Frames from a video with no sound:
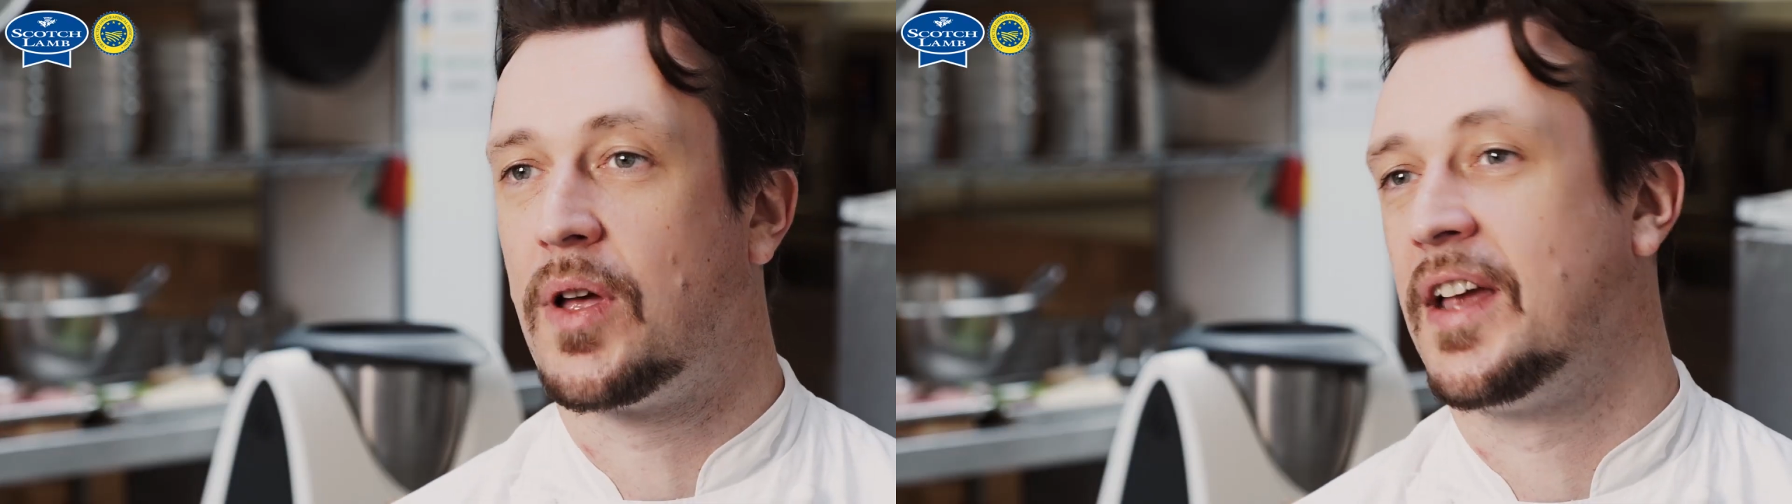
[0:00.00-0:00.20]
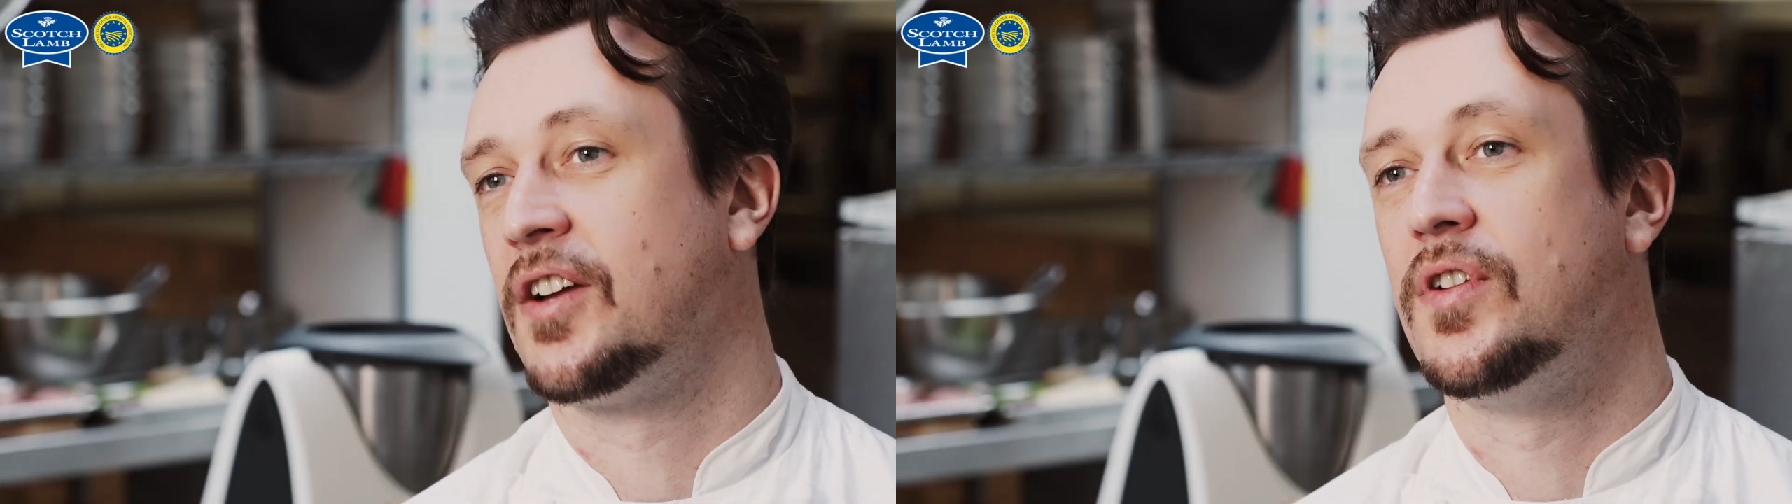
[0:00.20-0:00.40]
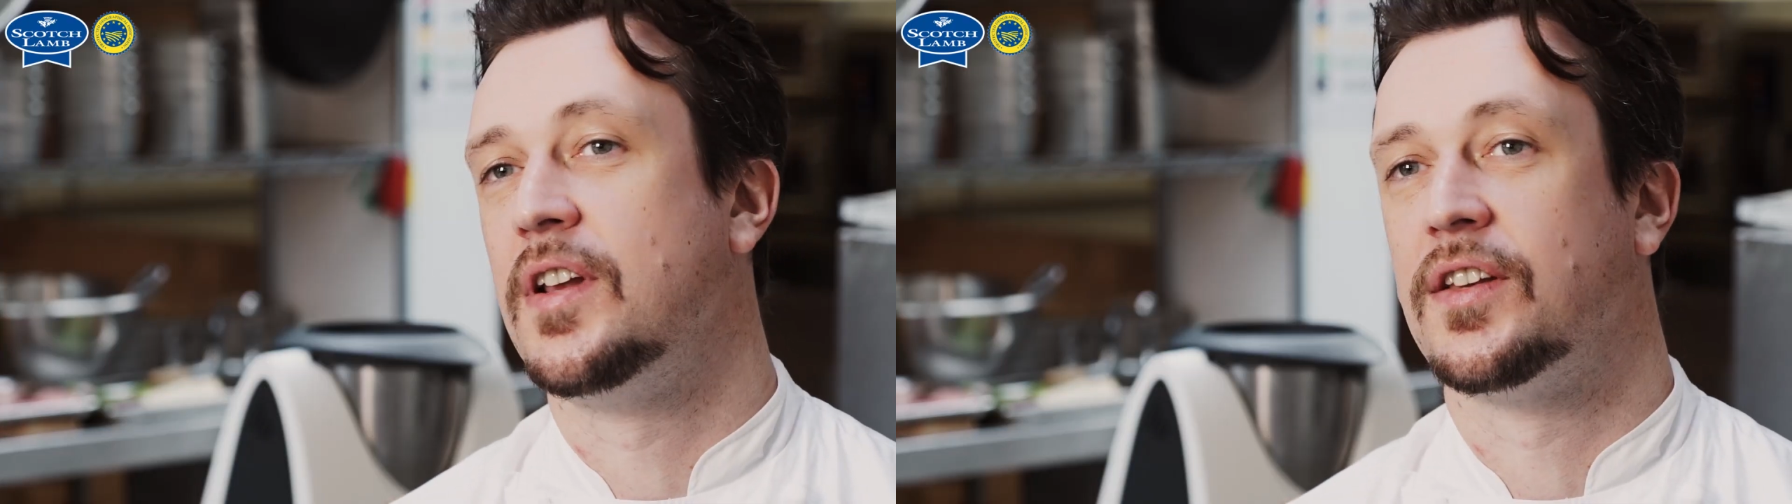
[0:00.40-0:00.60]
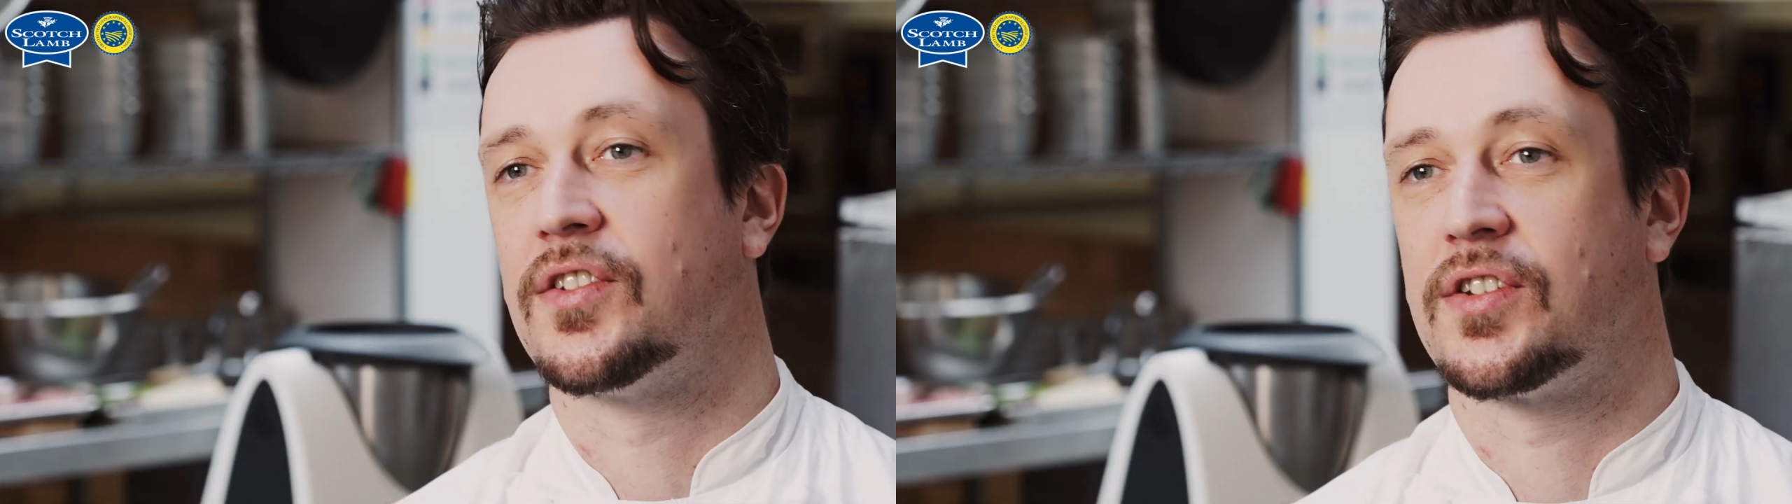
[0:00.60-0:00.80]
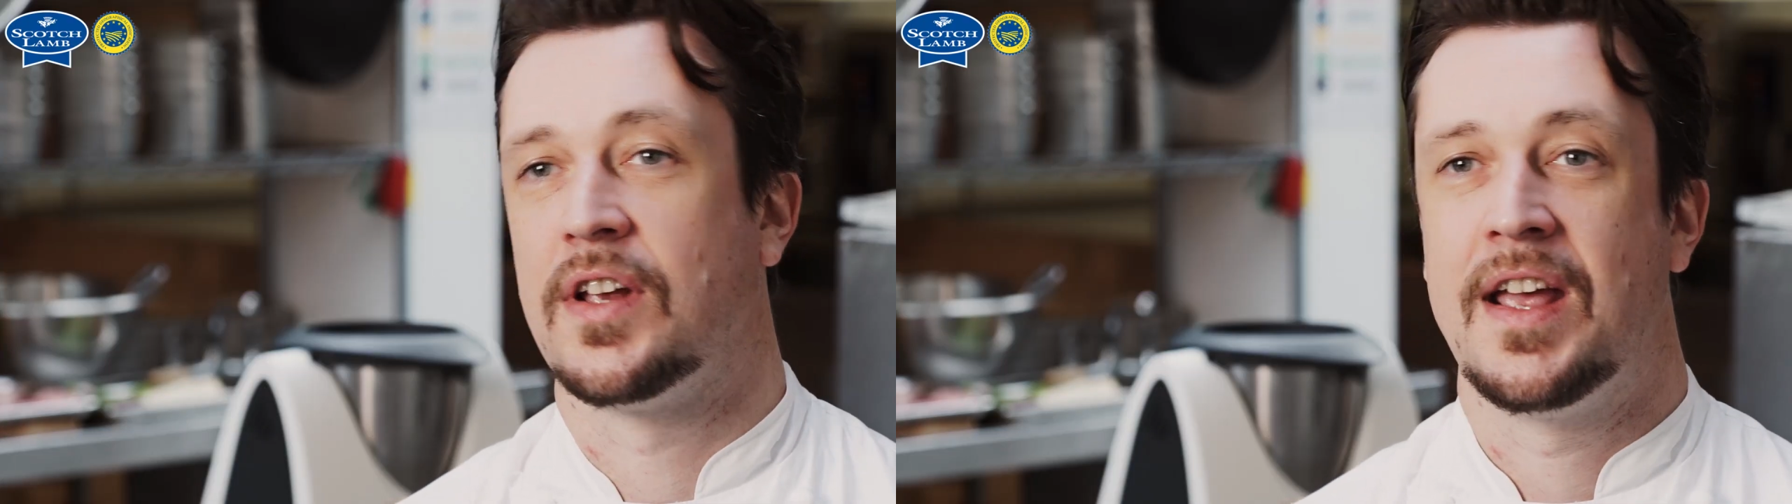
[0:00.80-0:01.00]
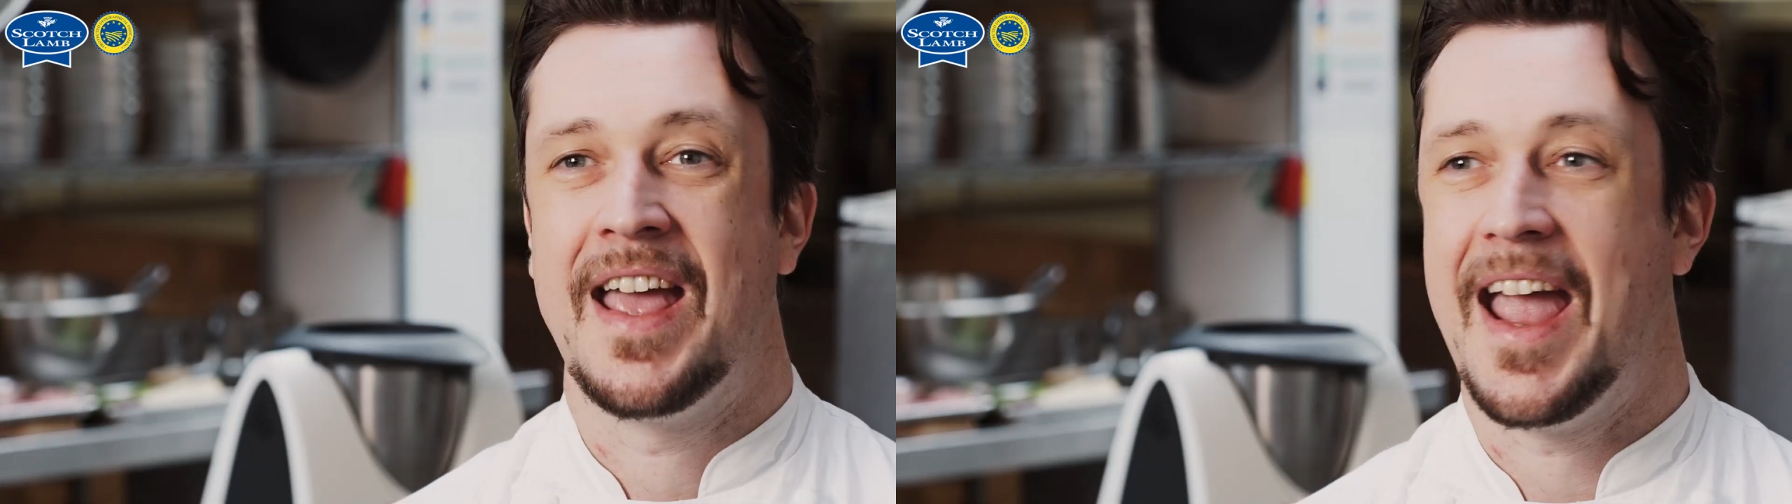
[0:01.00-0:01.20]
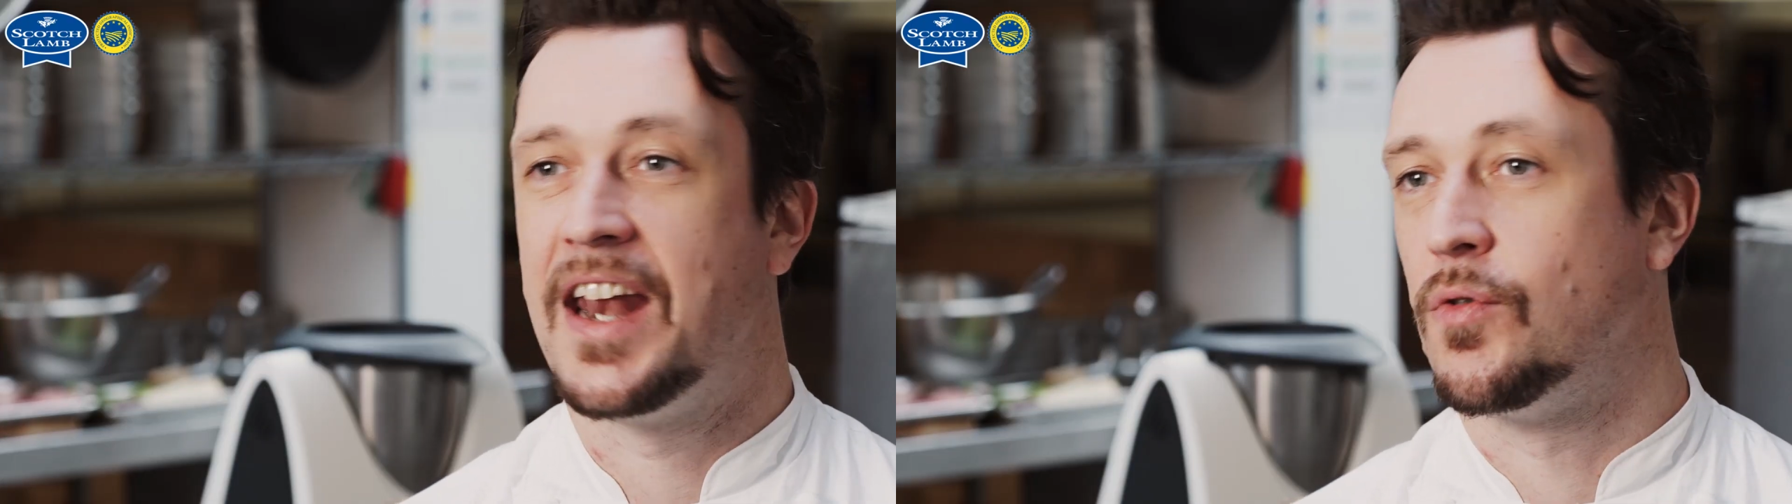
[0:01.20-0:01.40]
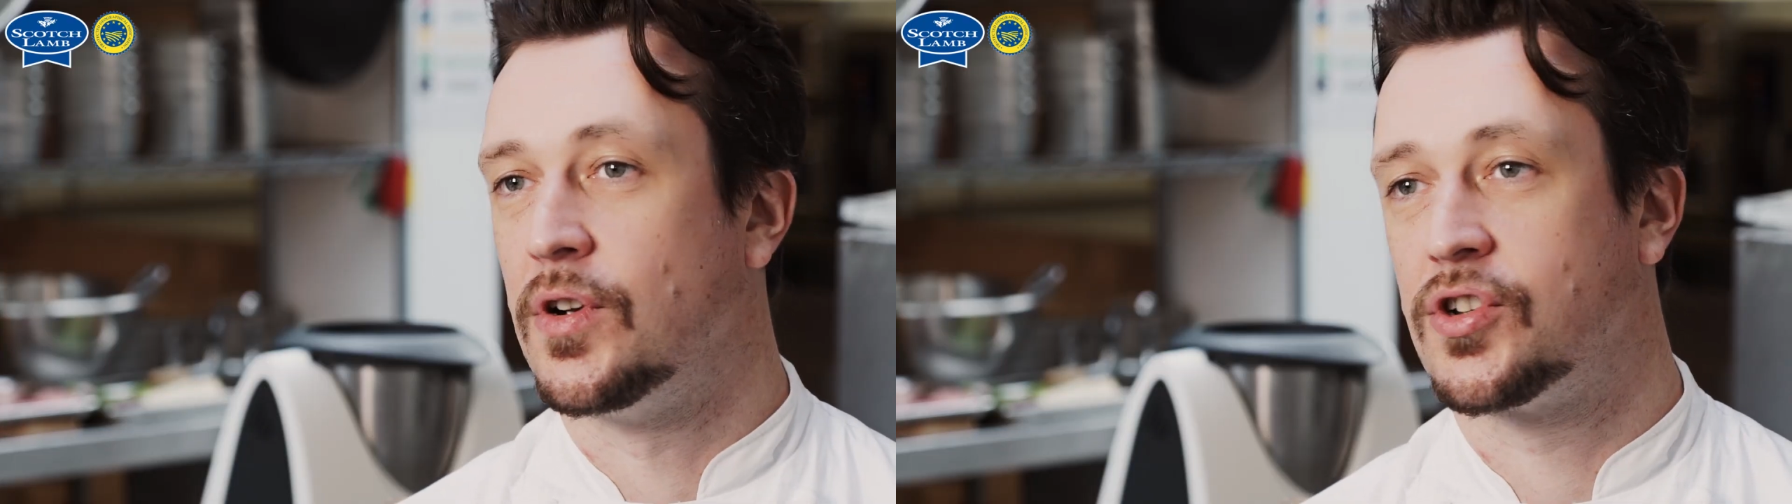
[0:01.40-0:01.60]
ingredients
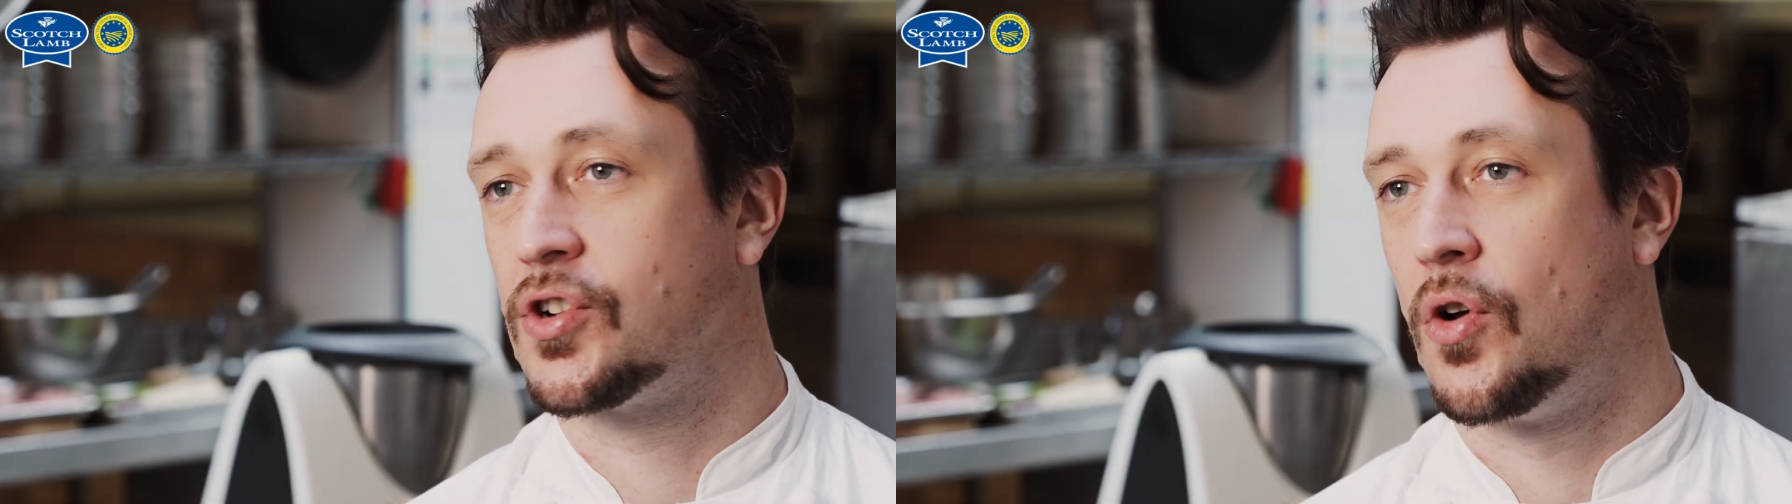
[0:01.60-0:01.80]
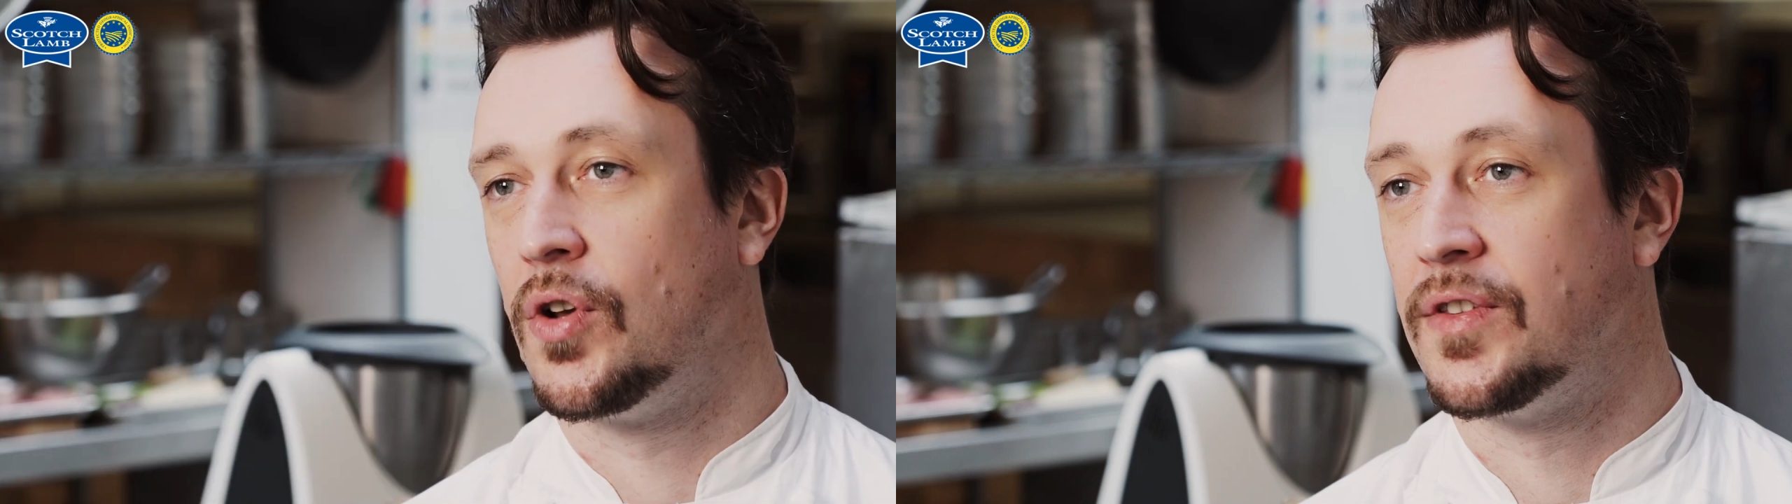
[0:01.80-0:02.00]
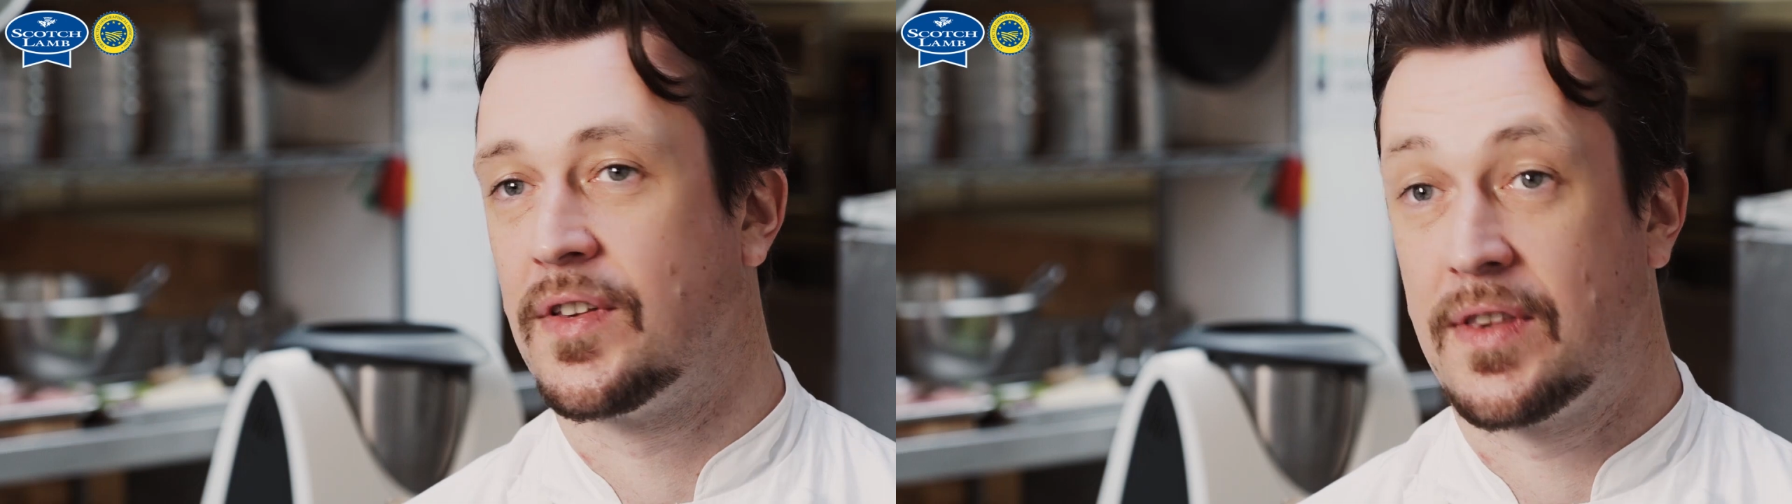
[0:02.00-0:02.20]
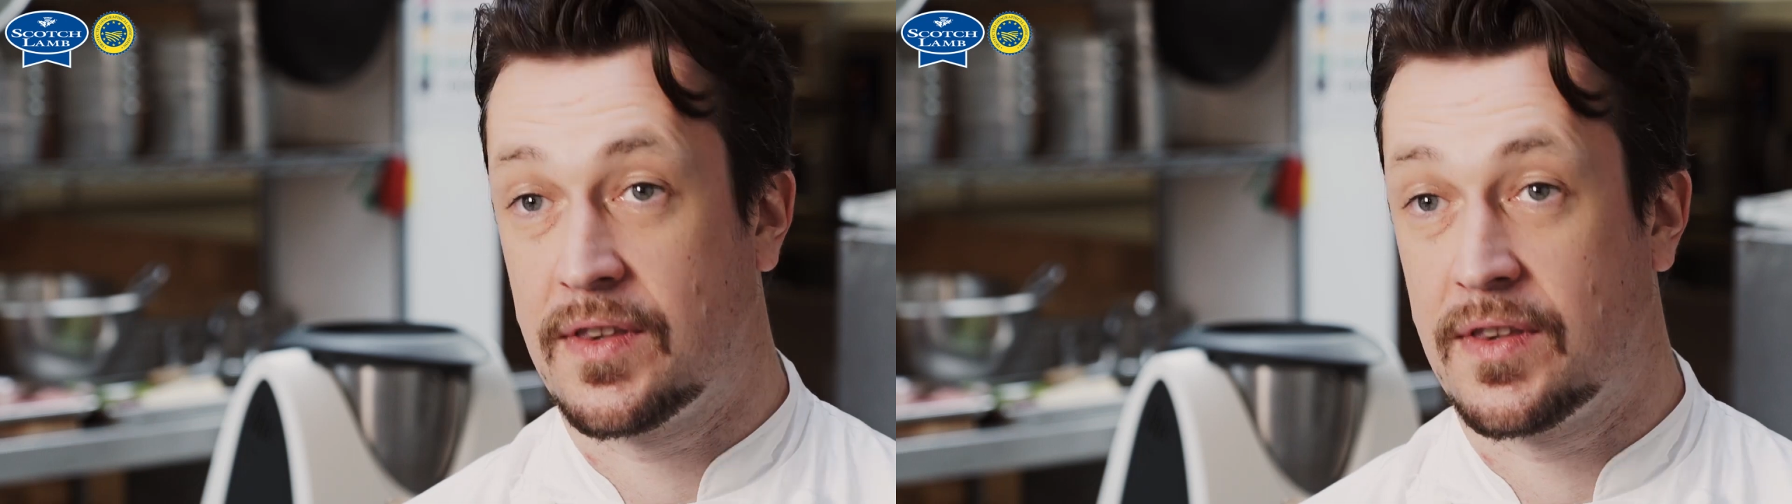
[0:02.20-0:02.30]
anywhere in Scotland,